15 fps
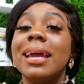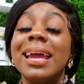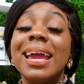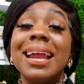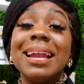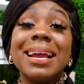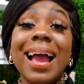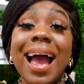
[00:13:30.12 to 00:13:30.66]

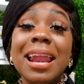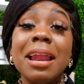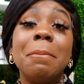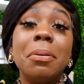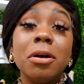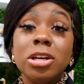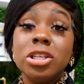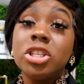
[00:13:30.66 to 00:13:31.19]
it kind
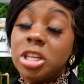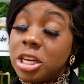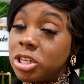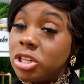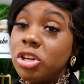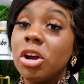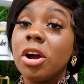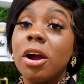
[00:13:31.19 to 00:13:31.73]
of
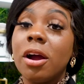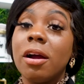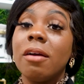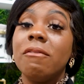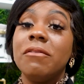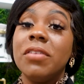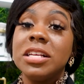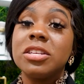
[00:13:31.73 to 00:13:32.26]
pushes
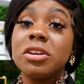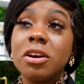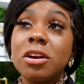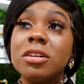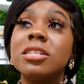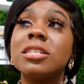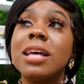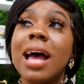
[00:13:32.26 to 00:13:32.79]
your
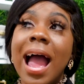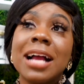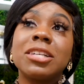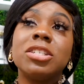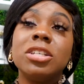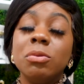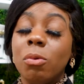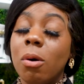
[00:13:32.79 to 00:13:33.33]
visitors to
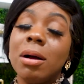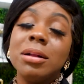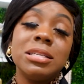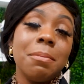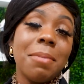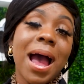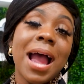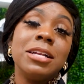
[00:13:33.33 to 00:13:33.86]
actually want
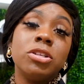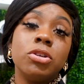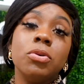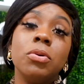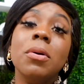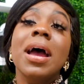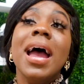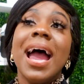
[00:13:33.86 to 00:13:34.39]
to buy
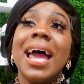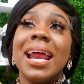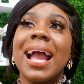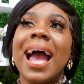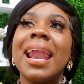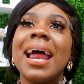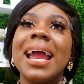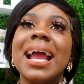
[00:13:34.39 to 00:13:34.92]
too. And it
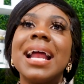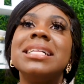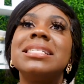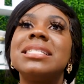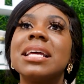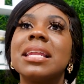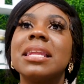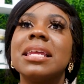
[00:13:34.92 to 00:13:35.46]
kind of
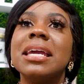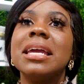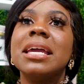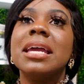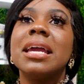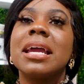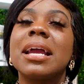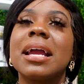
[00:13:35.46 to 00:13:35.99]

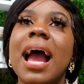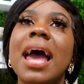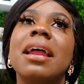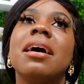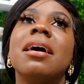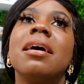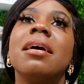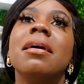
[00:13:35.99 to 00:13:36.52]
instantly kind
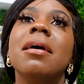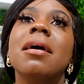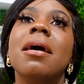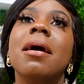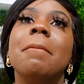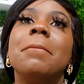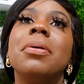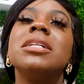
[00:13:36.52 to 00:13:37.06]
of
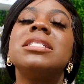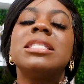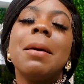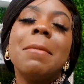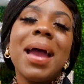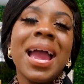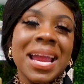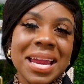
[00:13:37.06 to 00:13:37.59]
puts
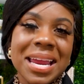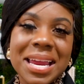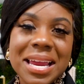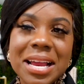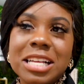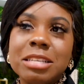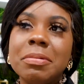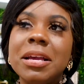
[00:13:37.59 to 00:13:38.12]
them at
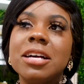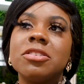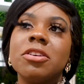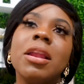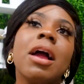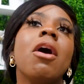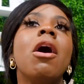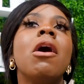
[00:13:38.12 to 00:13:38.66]
ease, because they're
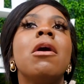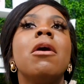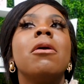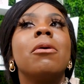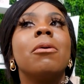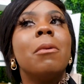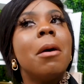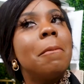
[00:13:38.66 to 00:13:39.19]
like,
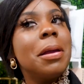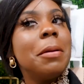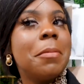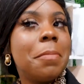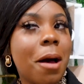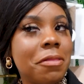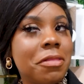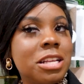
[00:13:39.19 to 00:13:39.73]
oh, well, people
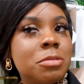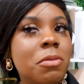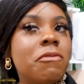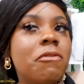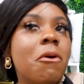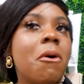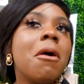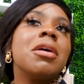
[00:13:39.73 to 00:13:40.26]
bought this
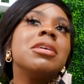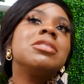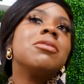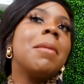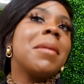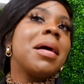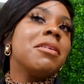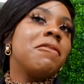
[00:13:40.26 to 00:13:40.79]
before, so
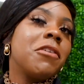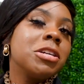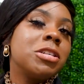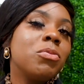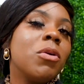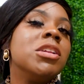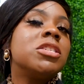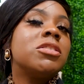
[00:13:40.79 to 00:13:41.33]
I'm not the
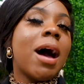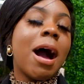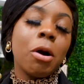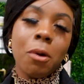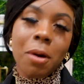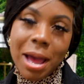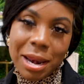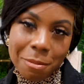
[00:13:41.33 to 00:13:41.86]
first one, so I'll
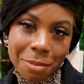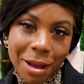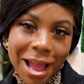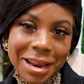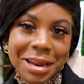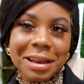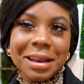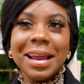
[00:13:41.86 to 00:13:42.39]
go ahead and
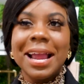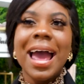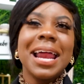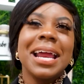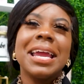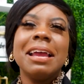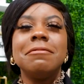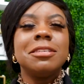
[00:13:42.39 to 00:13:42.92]
buy it. It
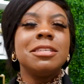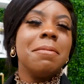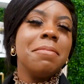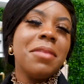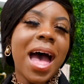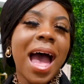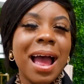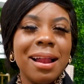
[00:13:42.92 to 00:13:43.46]
kind of gives
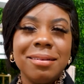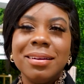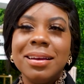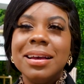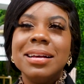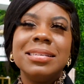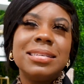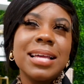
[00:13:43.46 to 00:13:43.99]
them that
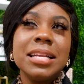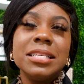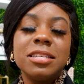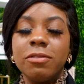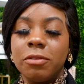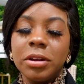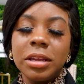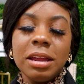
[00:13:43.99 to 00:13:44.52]
sense
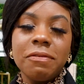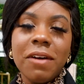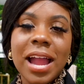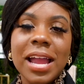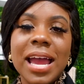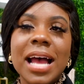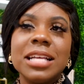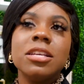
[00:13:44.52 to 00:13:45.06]
of relief, I
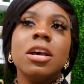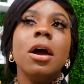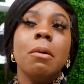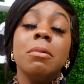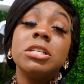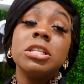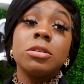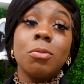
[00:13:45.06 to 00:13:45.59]
guess,
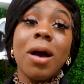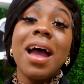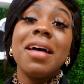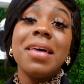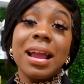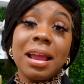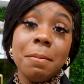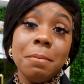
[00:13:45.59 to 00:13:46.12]
which is why
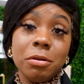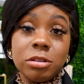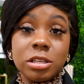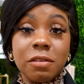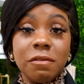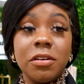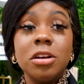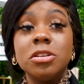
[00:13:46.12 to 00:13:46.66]
that can boost
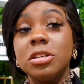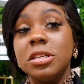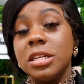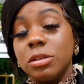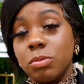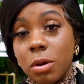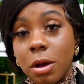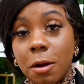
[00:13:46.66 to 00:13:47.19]
conversions
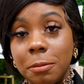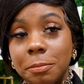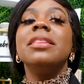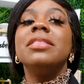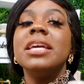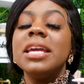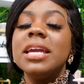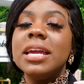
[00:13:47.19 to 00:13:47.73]
as well.
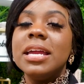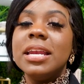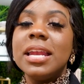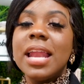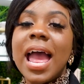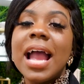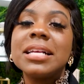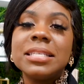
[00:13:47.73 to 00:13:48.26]
The
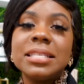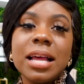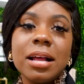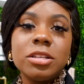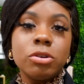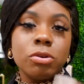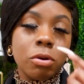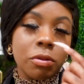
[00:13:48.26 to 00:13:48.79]
next
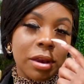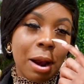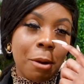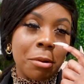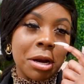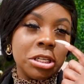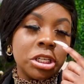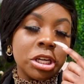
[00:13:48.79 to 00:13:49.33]
tool that I
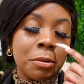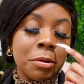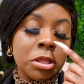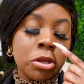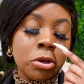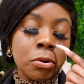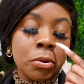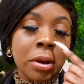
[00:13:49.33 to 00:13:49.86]
want to share
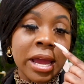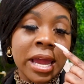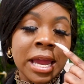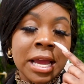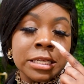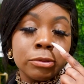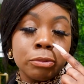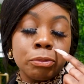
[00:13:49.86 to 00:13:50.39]
with you is